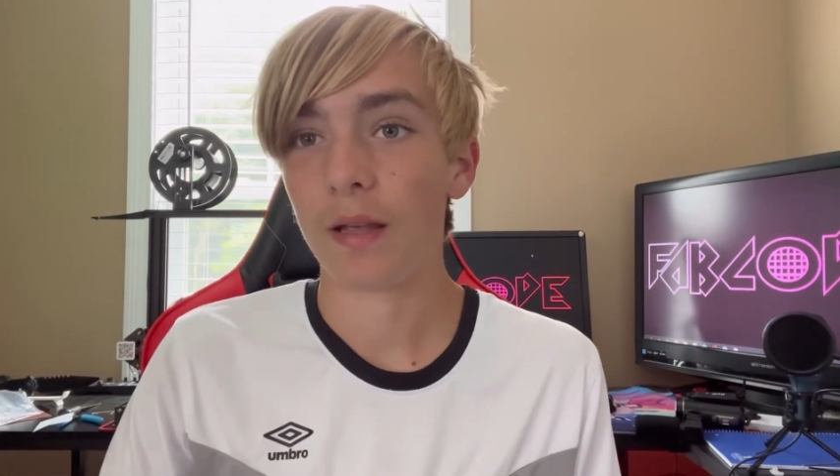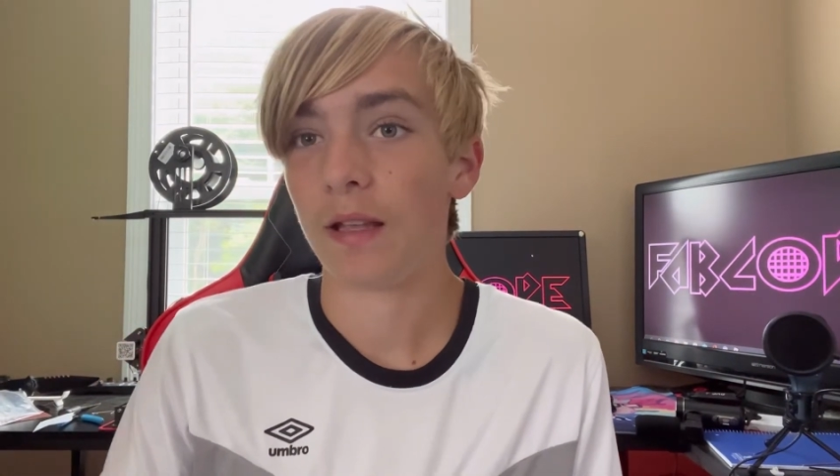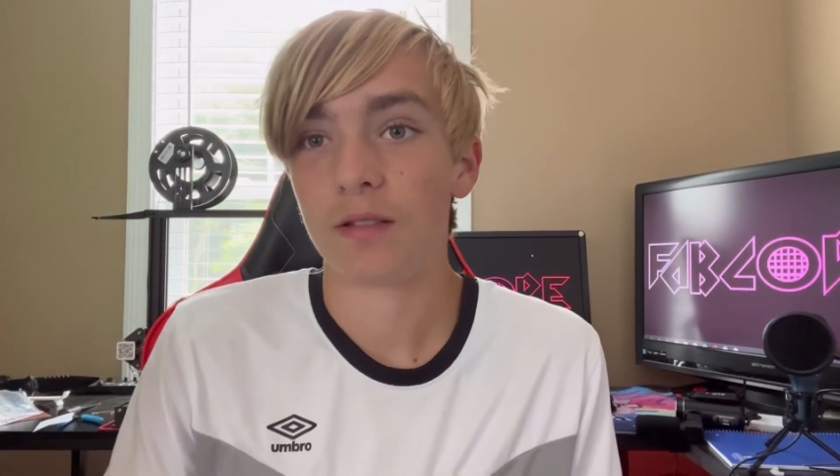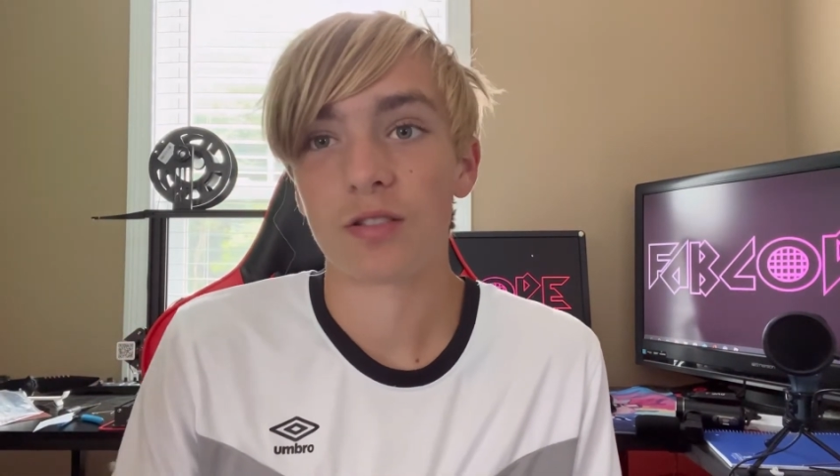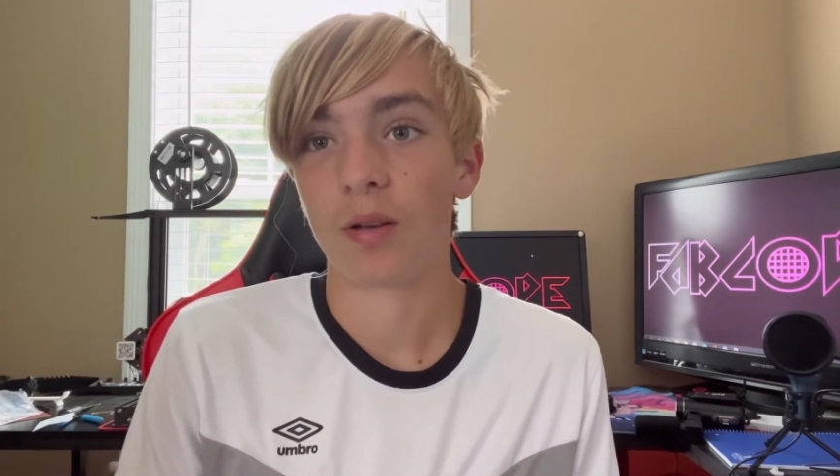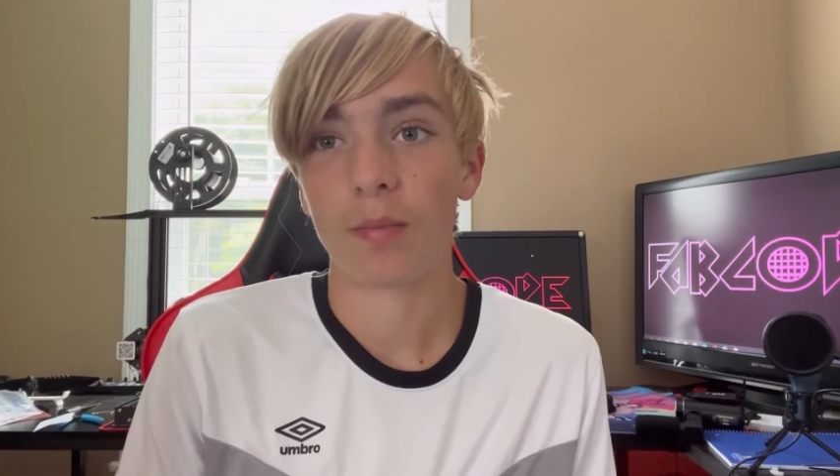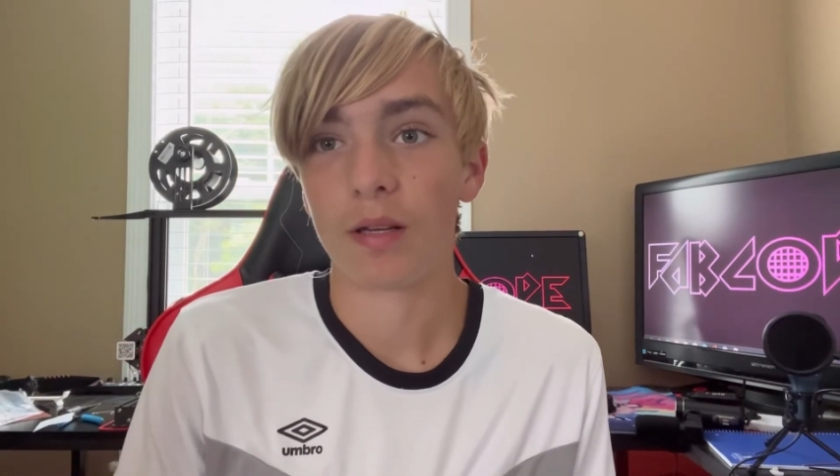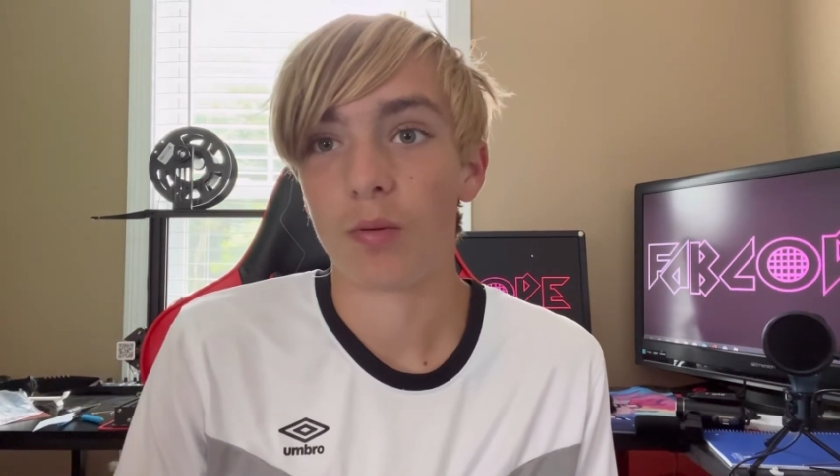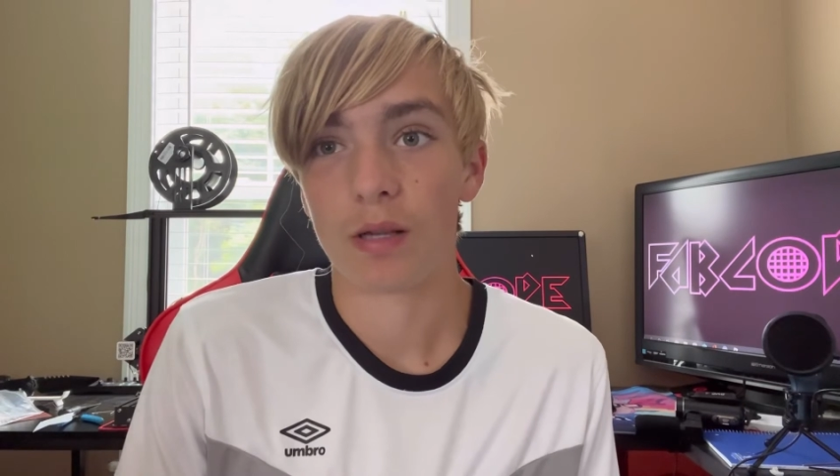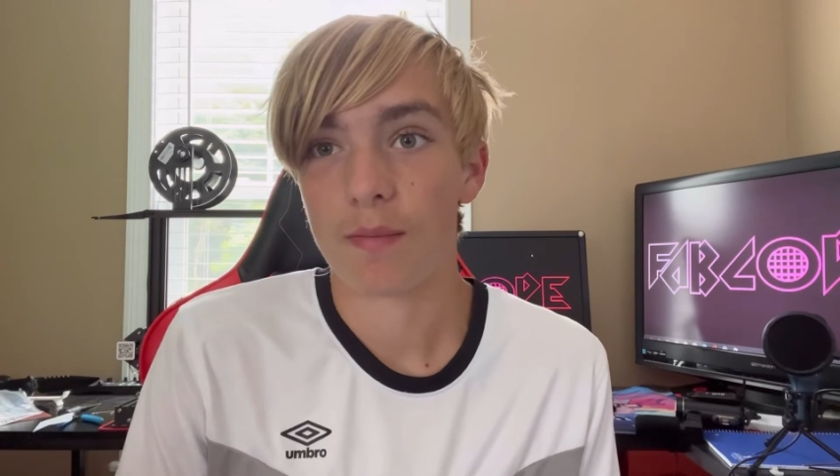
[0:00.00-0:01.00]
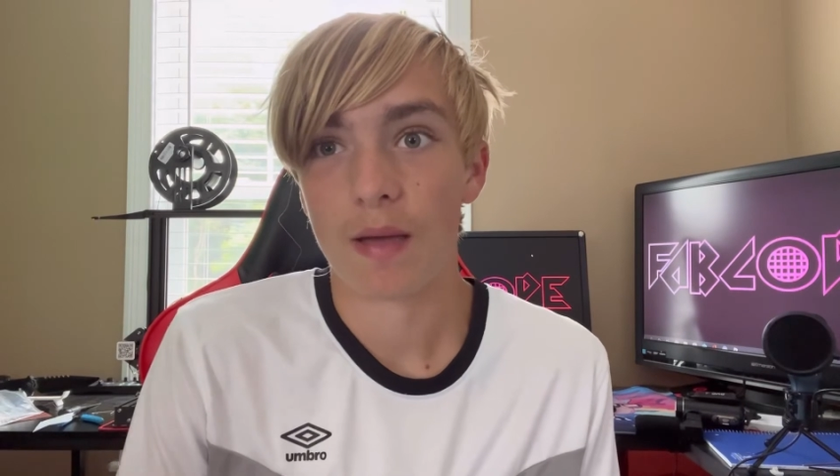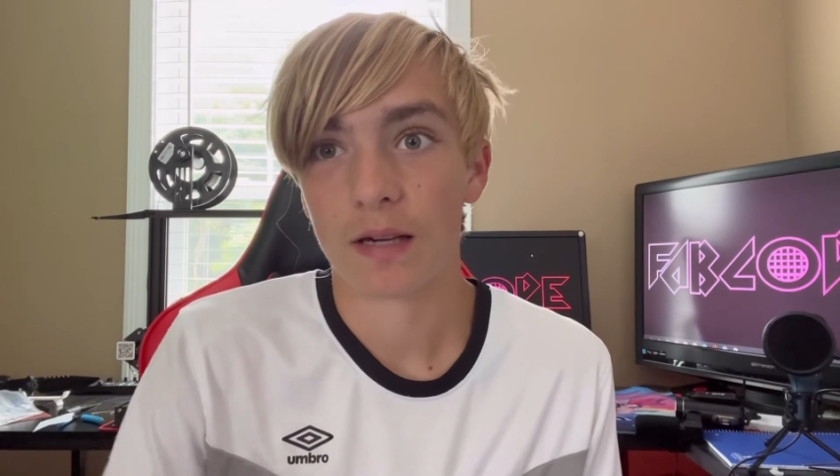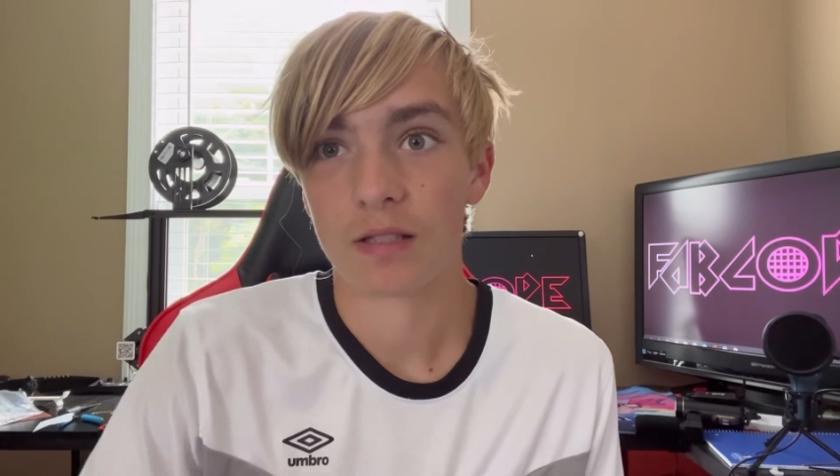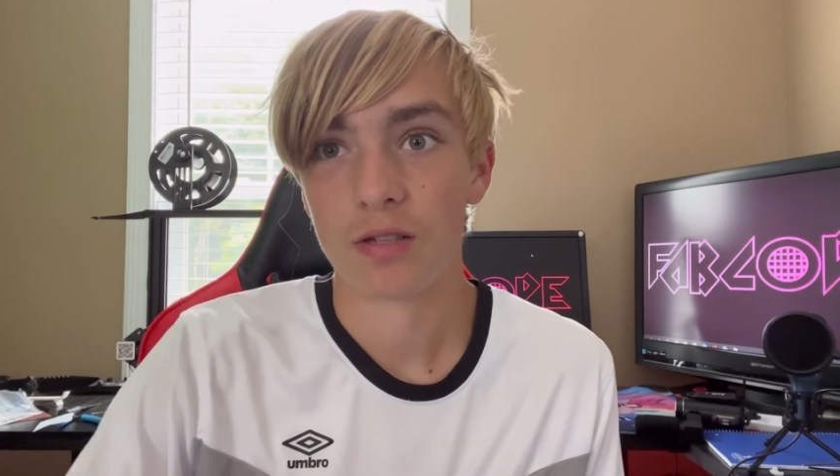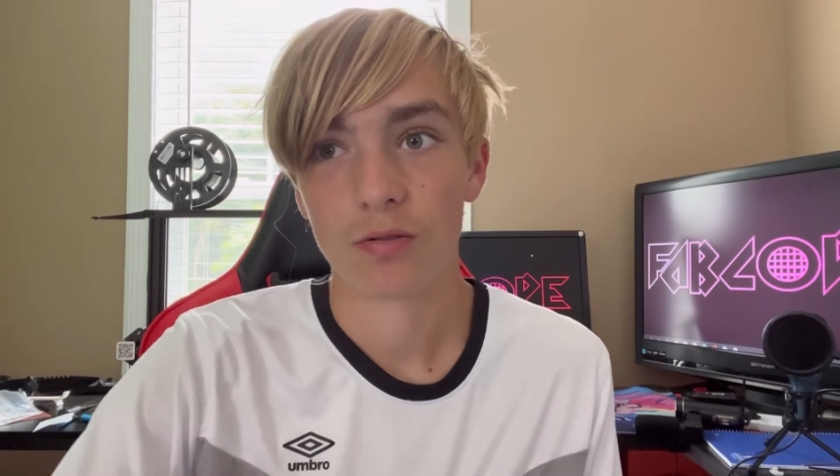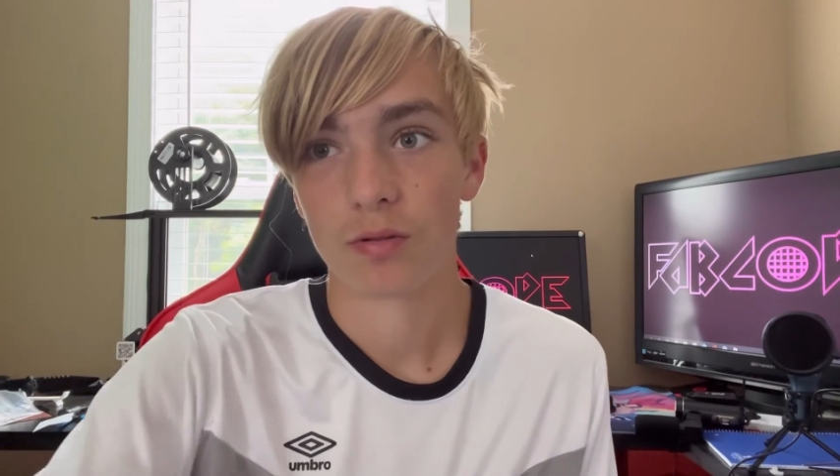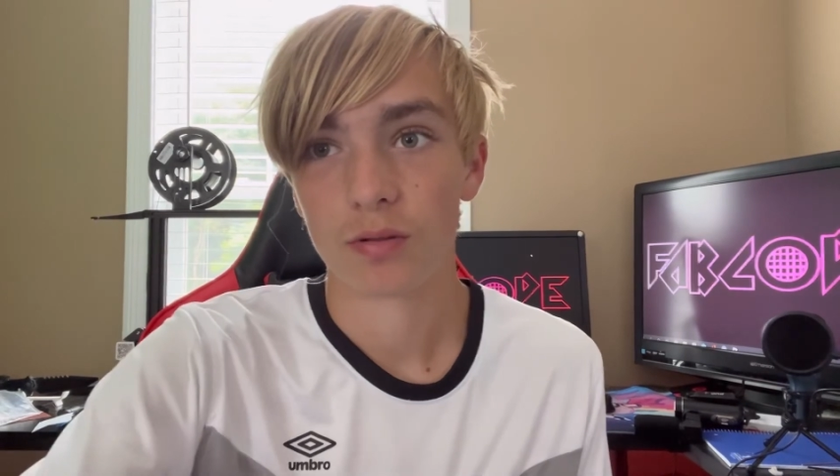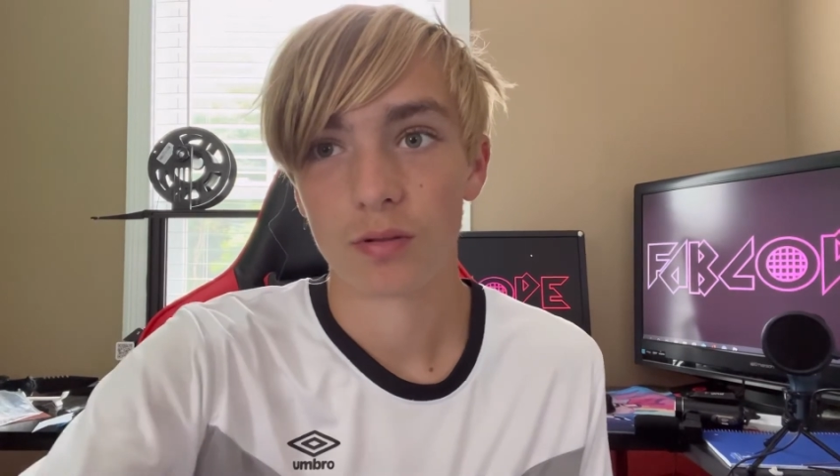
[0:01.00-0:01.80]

and somebody will get back to you.